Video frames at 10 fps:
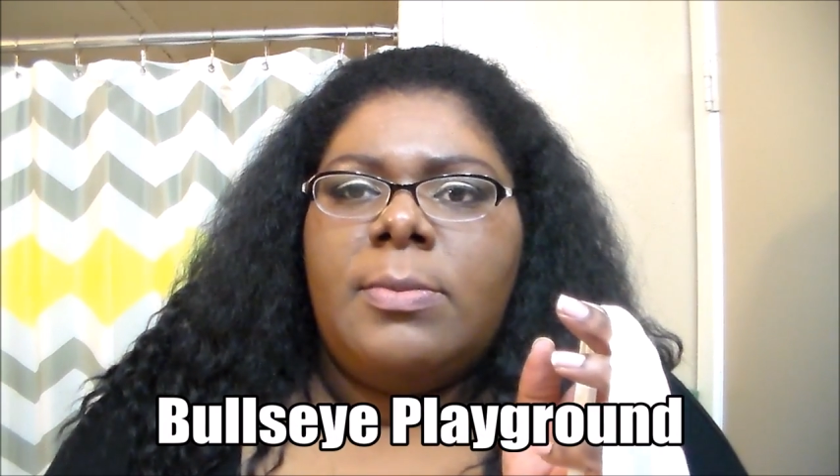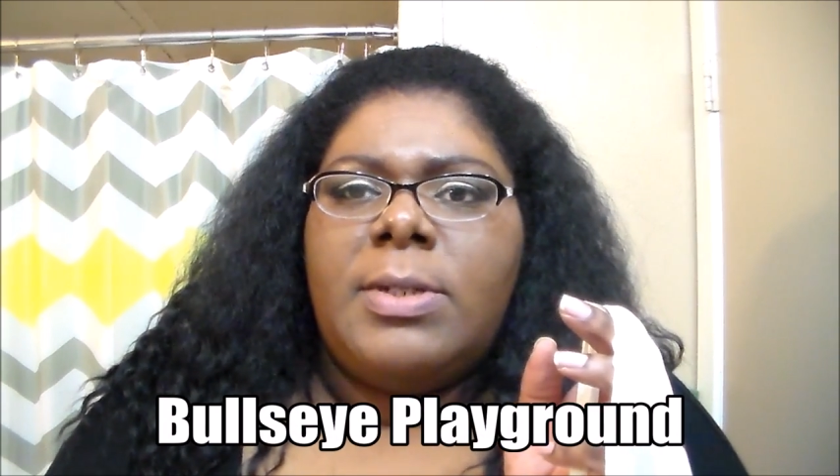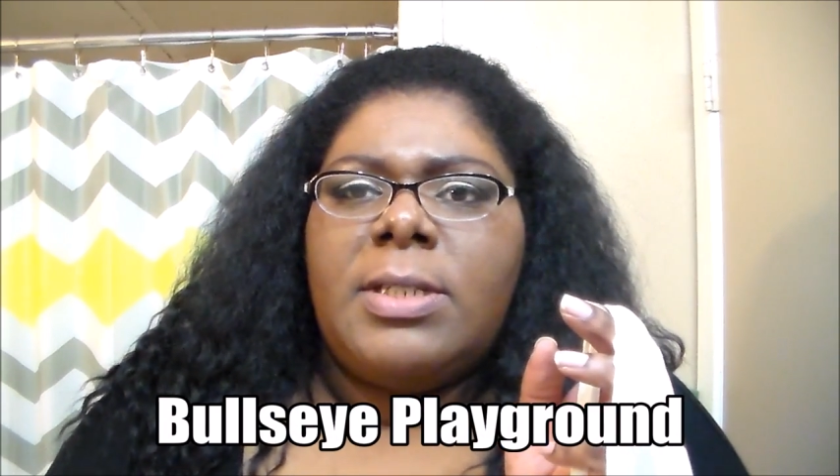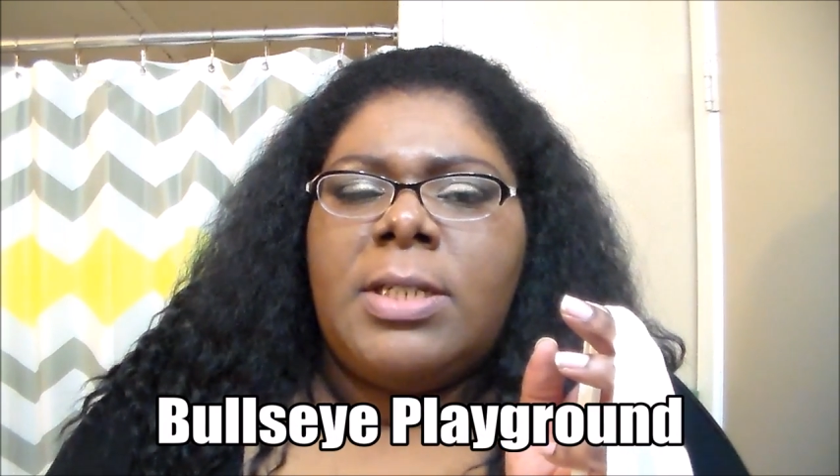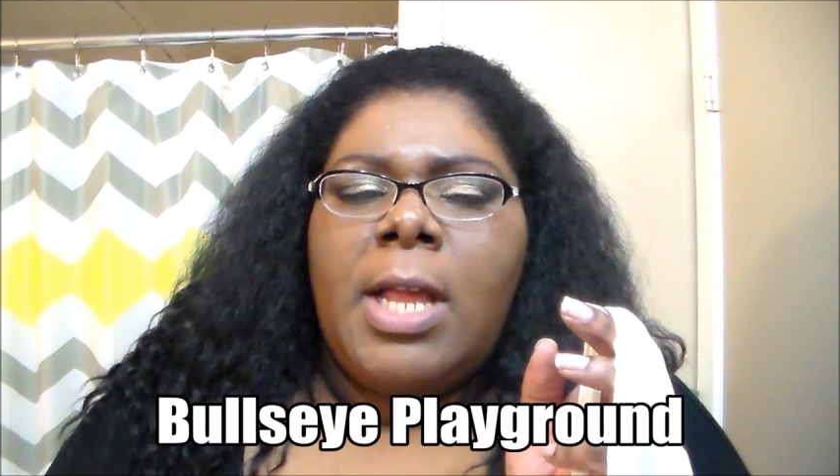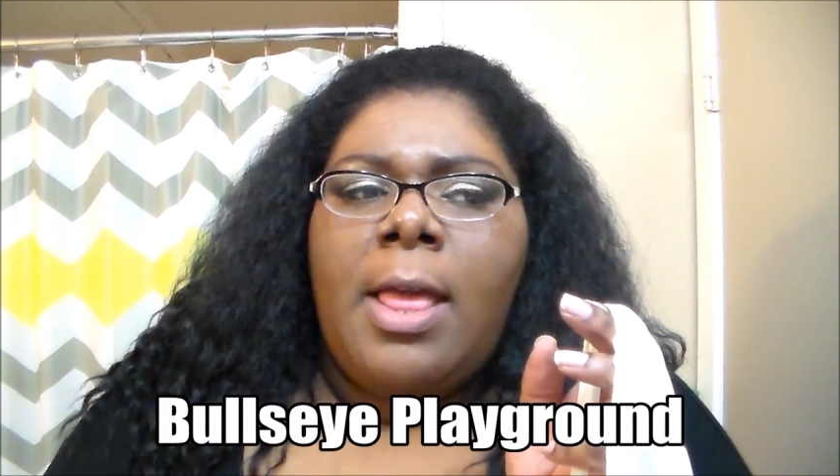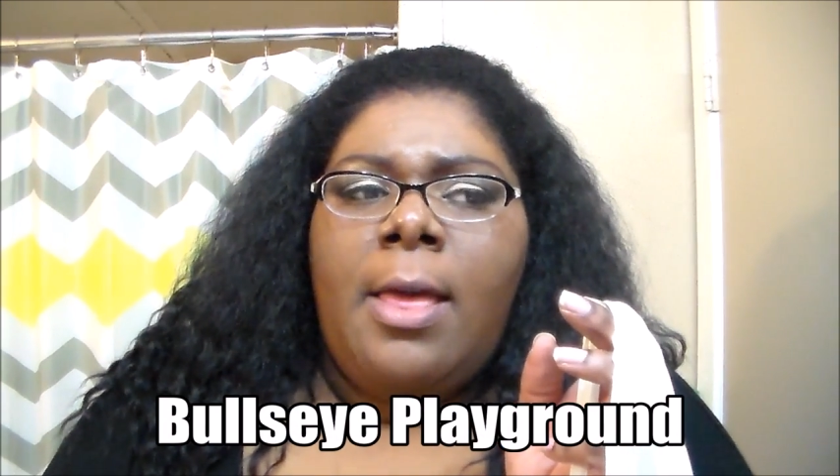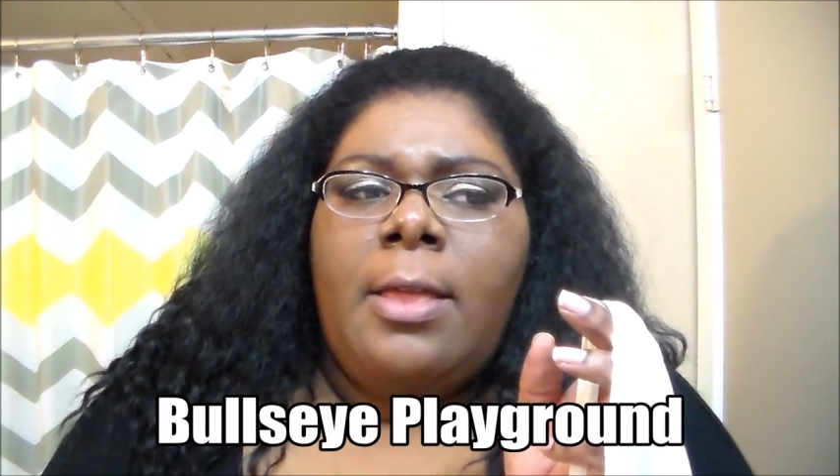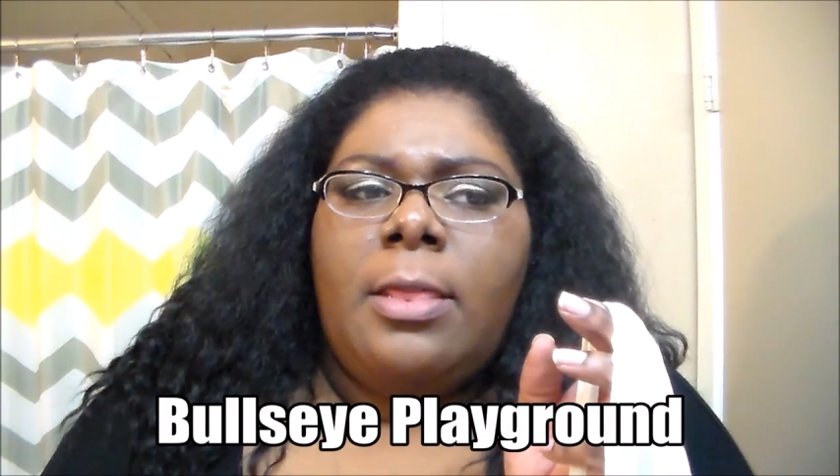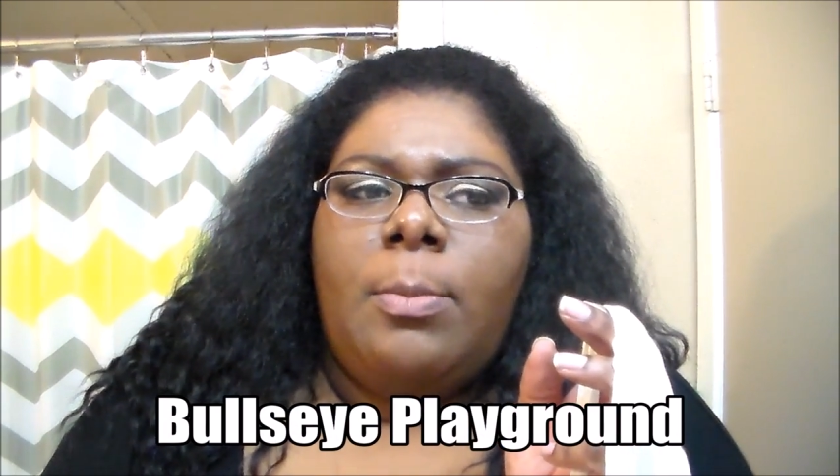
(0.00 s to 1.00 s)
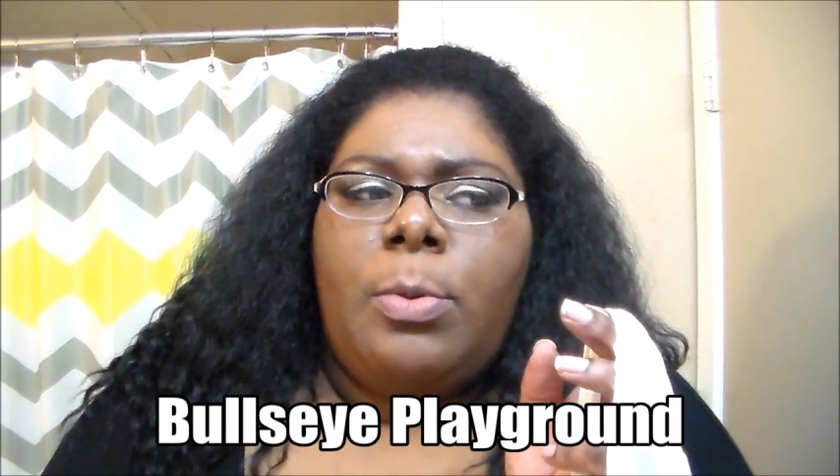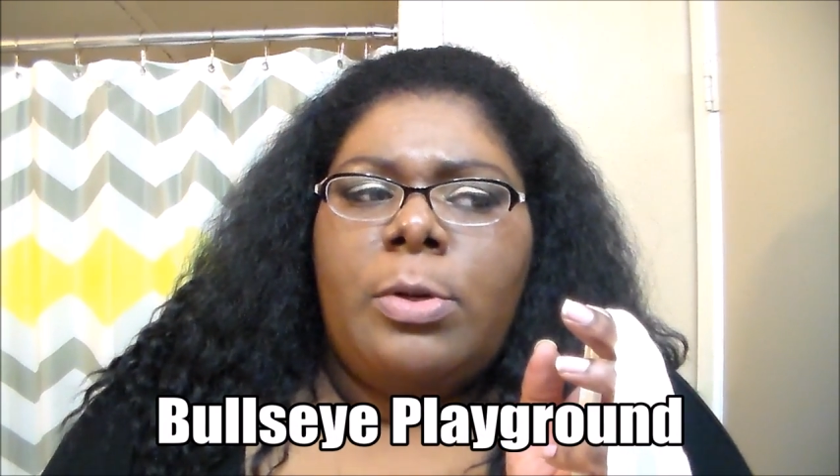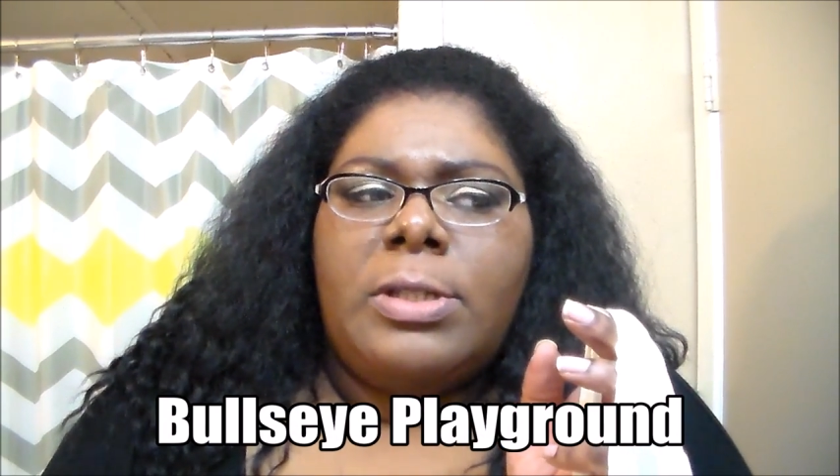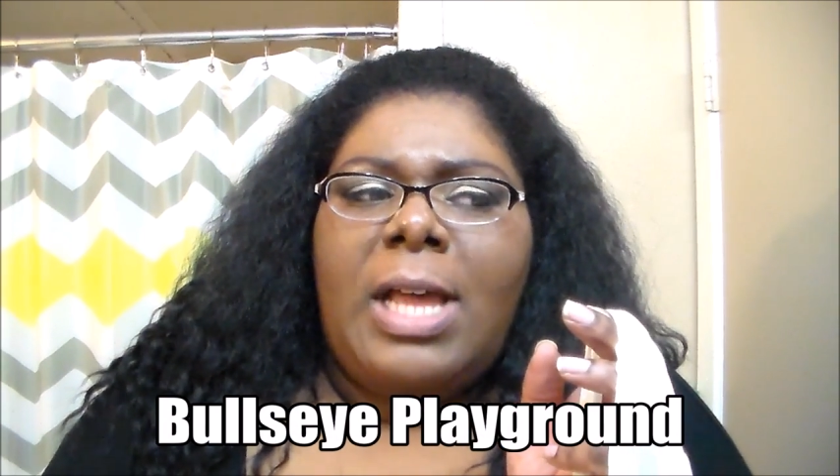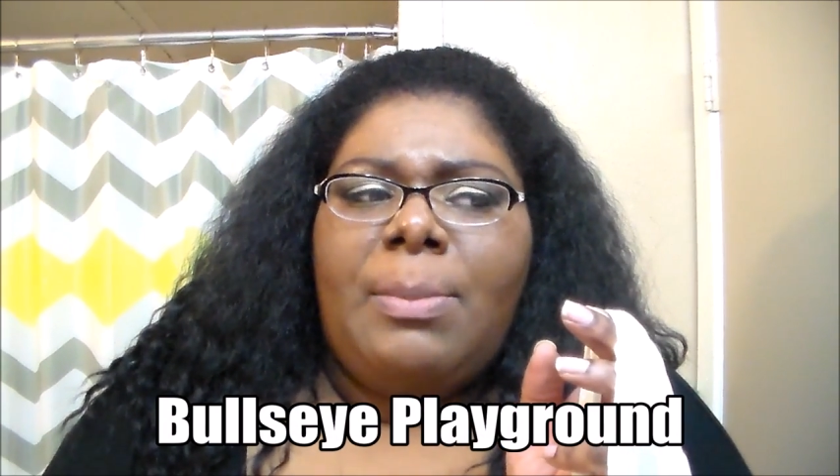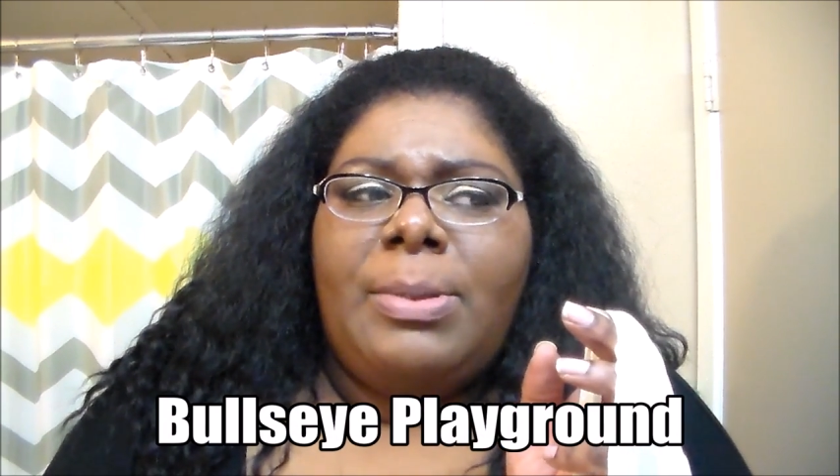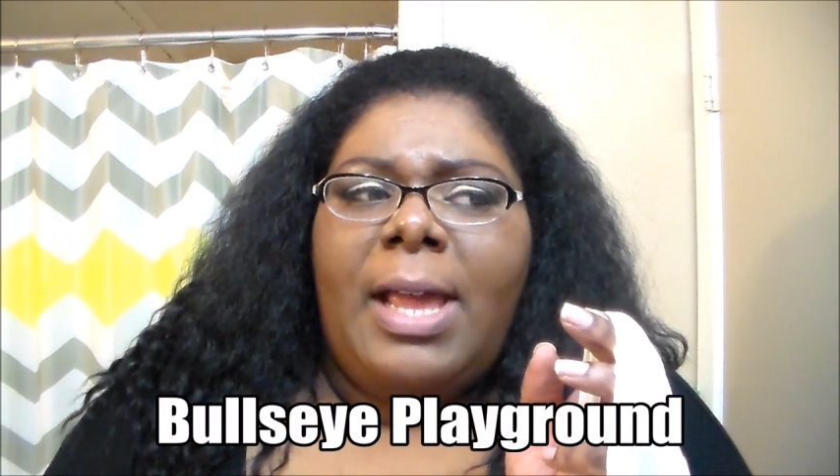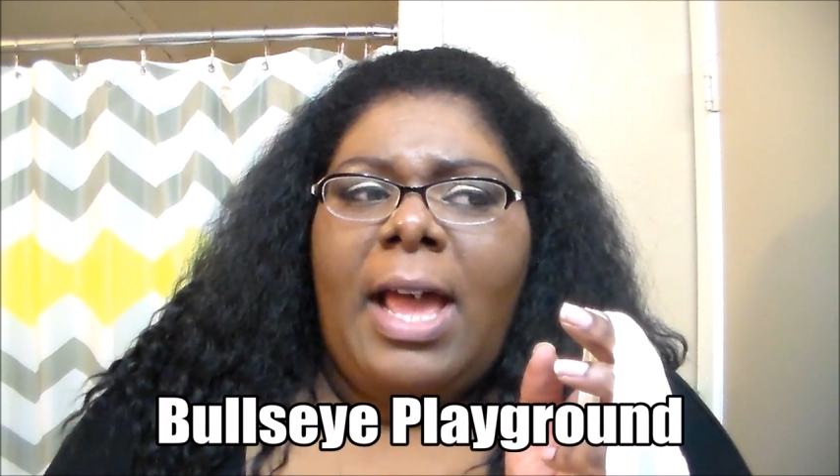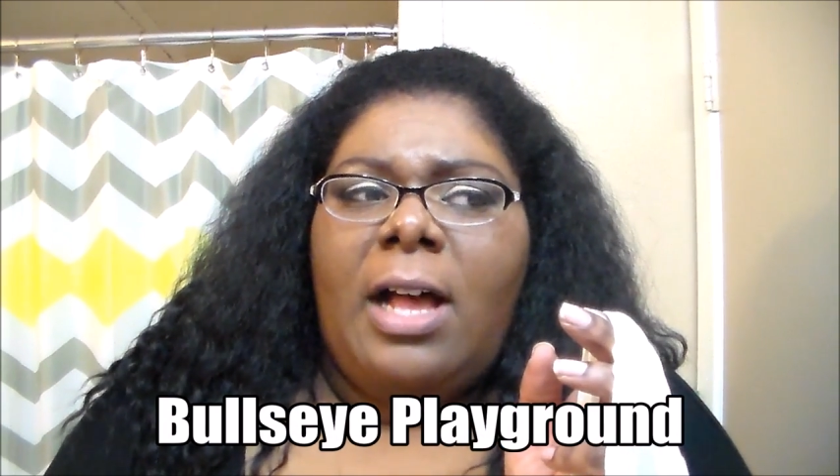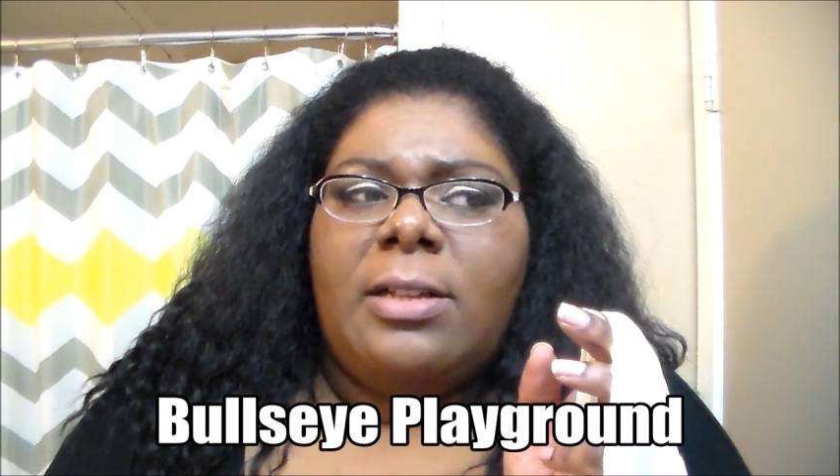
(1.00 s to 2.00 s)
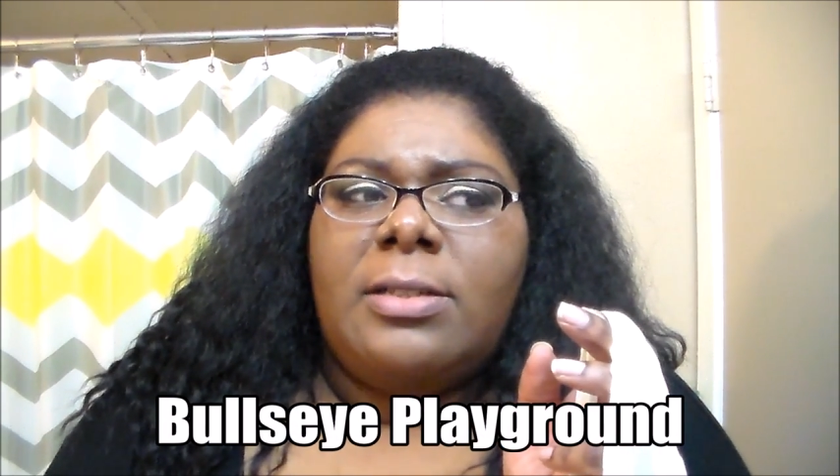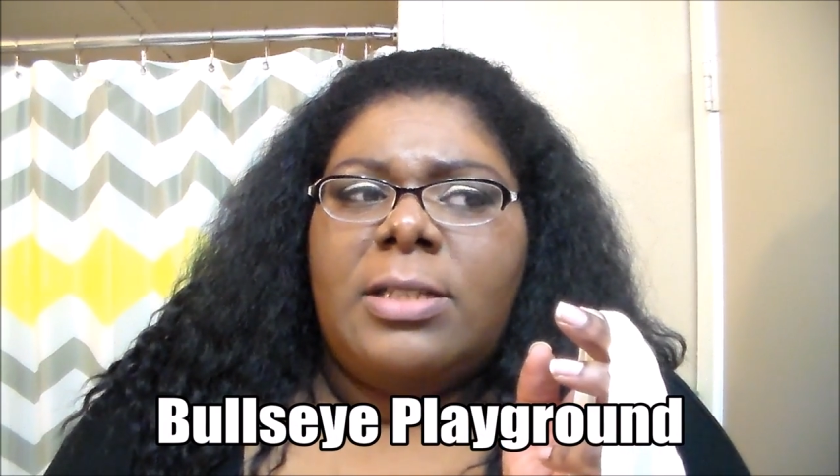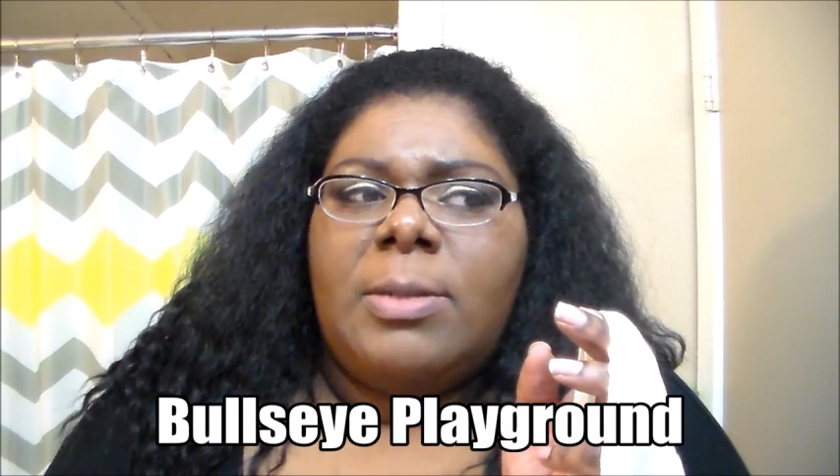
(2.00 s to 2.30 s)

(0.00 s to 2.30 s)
which the Bullseye Playhouse